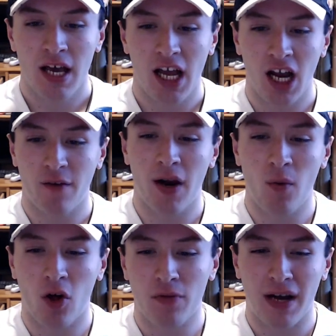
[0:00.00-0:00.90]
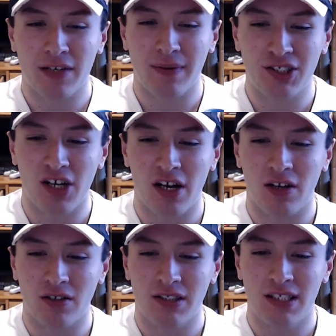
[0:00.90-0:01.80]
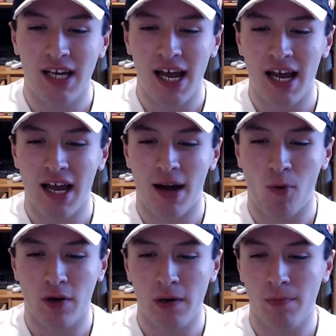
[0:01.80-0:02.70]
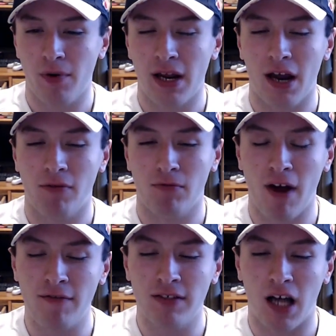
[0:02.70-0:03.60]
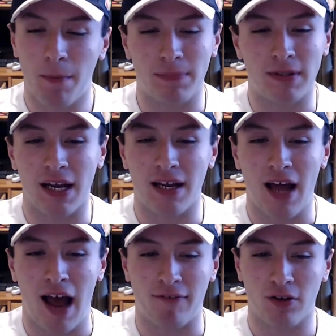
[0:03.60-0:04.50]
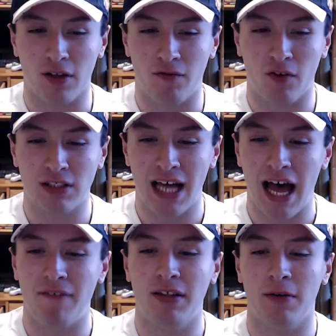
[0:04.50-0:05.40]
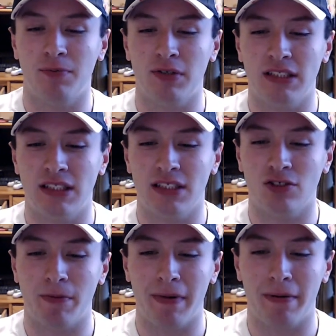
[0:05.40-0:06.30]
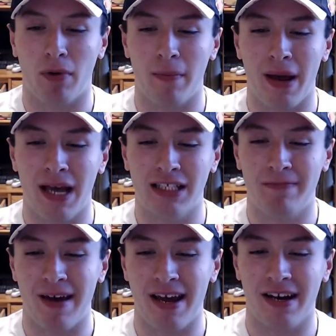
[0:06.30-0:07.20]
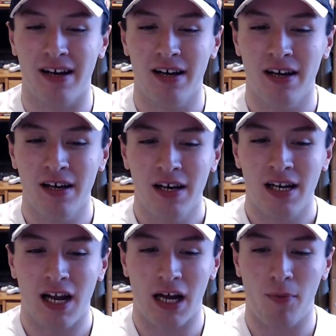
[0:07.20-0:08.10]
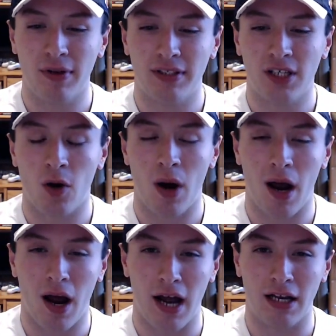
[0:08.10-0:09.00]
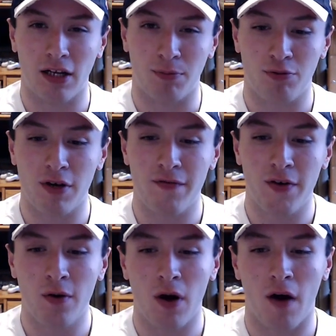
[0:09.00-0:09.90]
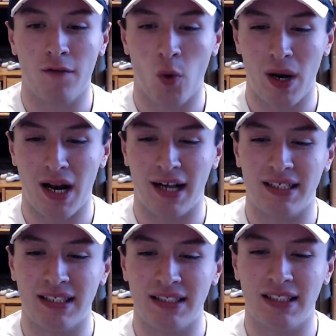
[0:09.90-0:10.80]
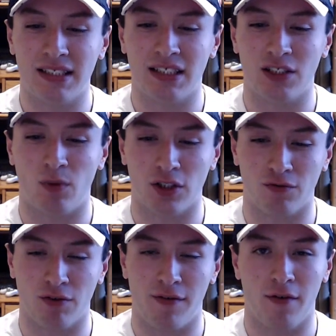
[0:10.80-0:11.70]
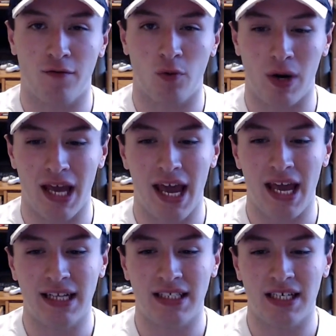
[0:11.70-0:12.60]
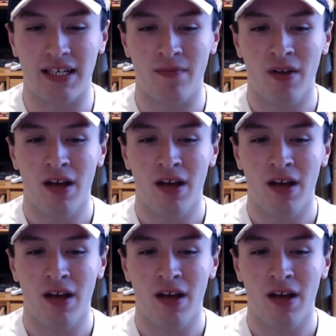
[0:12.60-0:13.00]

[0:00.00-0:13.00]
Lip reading: Hey everybody, welcome back to my channel. Today I'm going to be bringing a Revs update after the first half of their preseason trip in Marbella, Spain. Now, a couple weeks ago I did a preview of the 2019 season as well as a review of 2018,